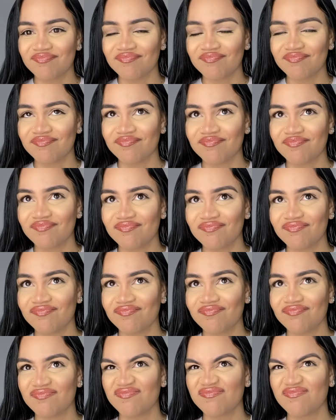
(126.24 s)

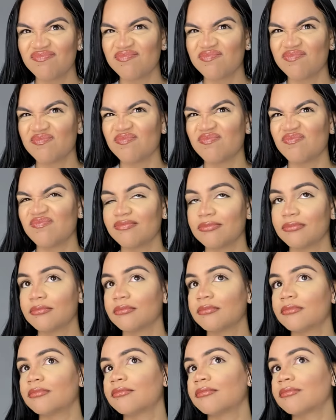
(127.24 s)

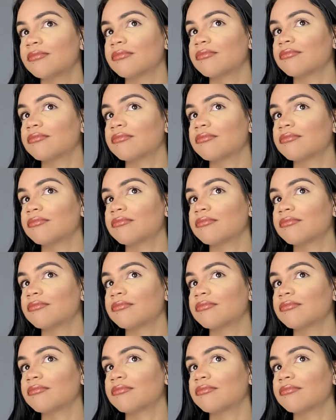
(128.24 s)
No one is speaking in this clip.